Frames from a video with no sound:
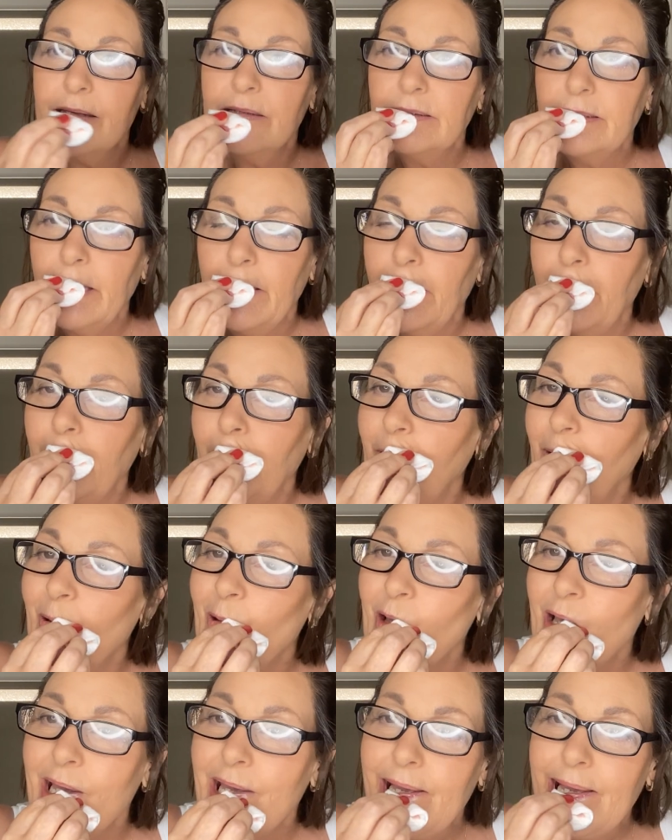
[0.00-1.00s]
they're
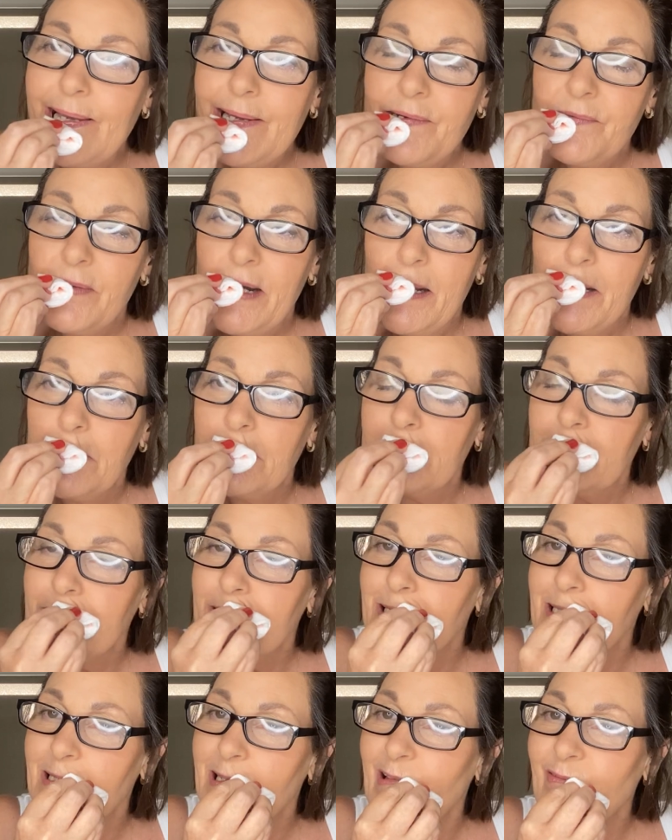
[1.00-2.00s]
around
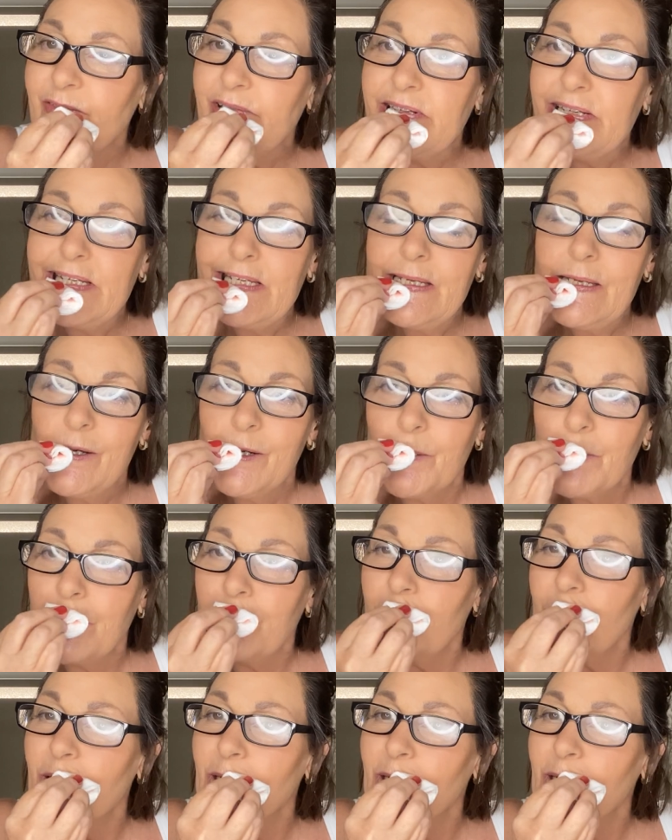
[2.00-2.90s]
$70 odd,